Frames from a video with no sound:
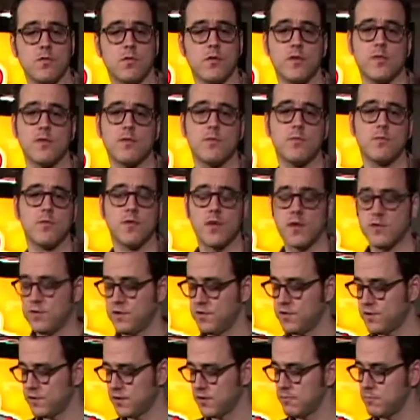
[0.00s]
with such a
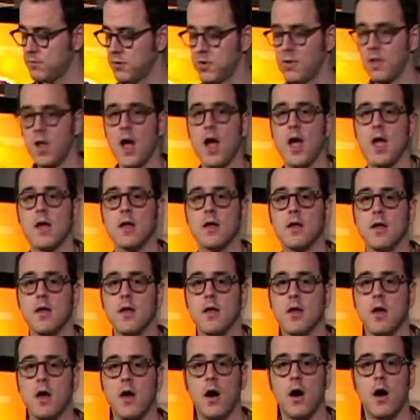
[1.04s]
simple line
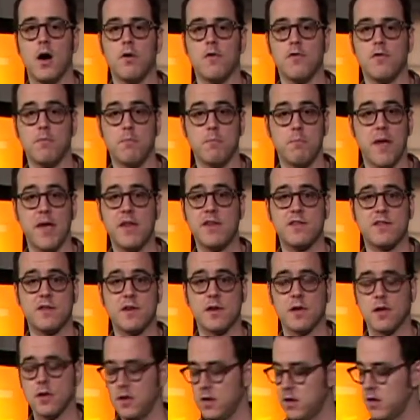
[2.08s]
of
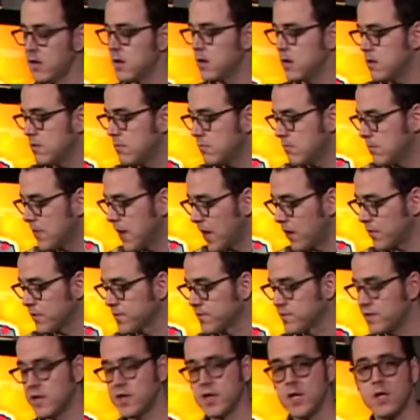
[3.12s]
basic
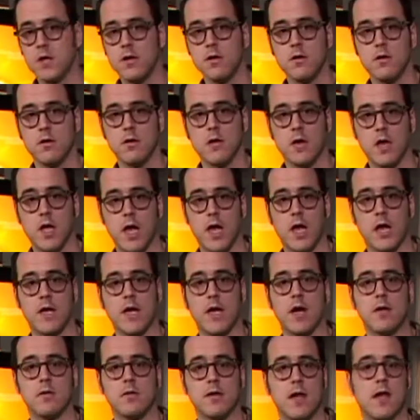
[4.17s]
LCD
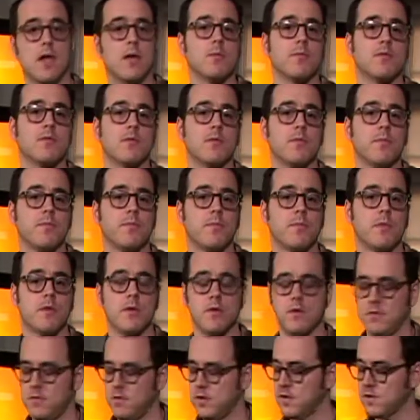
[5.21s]
handheld games.
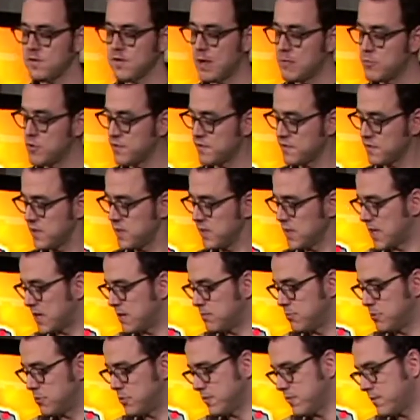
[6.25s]
Next time you're sitting on a
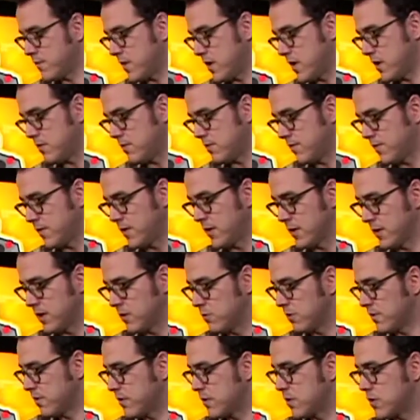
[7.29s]
bullet train fiddling
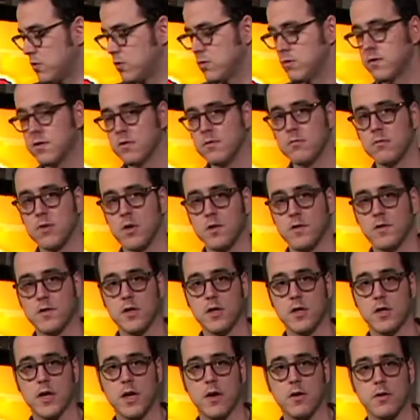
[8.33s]
with an old
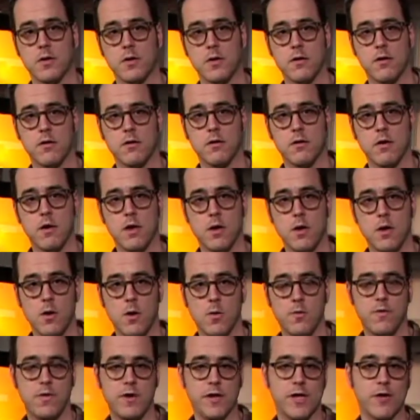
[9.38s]
LCD calculator,
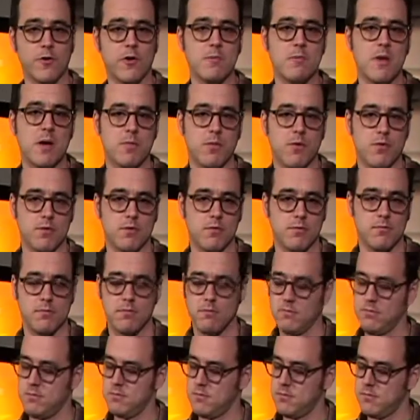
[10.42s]
hopefully you remember
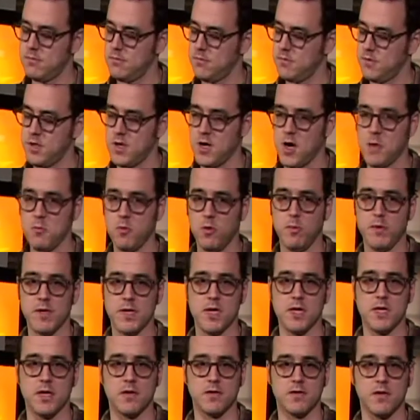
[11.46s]
the humble
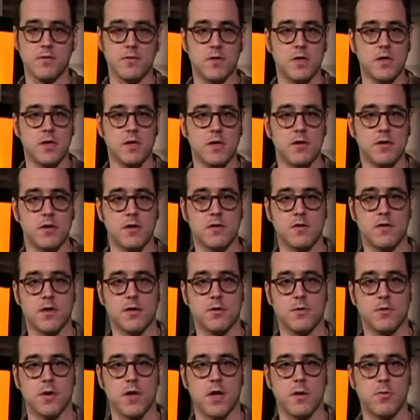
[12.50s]
beginnings of the
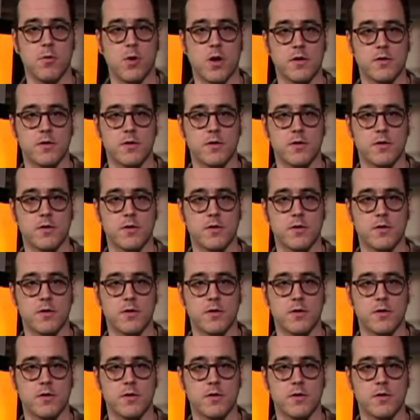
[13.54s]
Nintendo Game Watch.